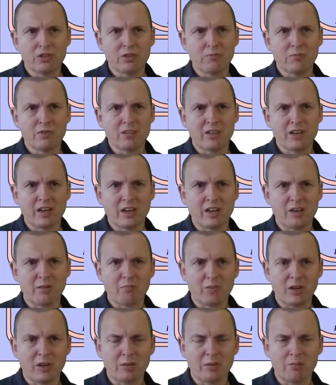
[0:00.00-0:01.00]
design
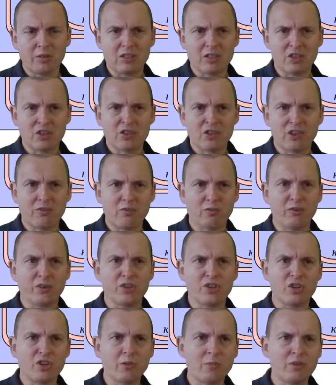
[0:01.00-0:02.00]
by essentially drawing
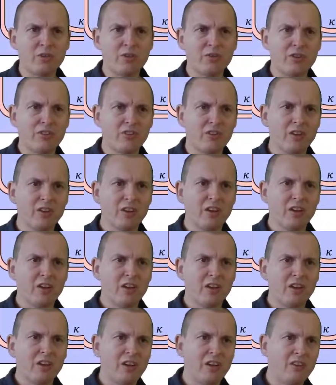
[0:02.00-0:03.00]
geometries,
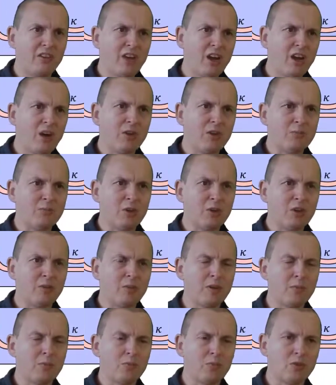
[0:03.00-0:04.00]
and now it's
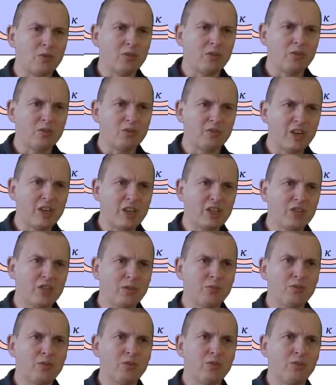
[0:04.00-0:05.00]
becoming more
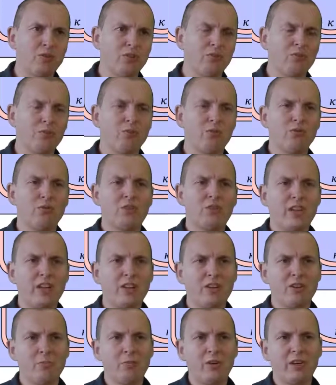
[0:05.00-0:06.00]
fashionable to use
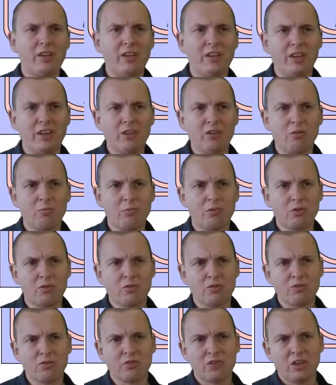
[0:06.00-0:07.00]
standard PDK
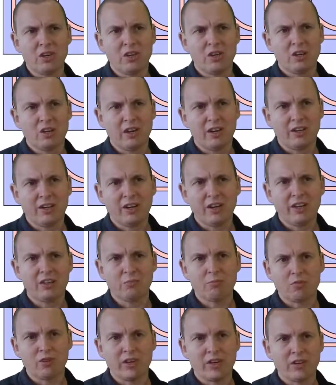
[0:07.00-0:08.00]
components and click
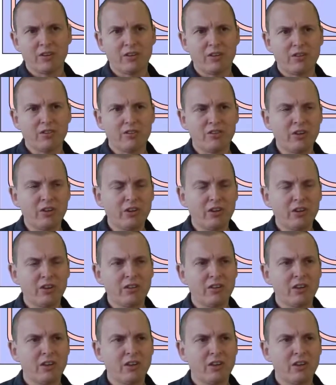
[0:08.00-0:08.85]
them together in a circuit.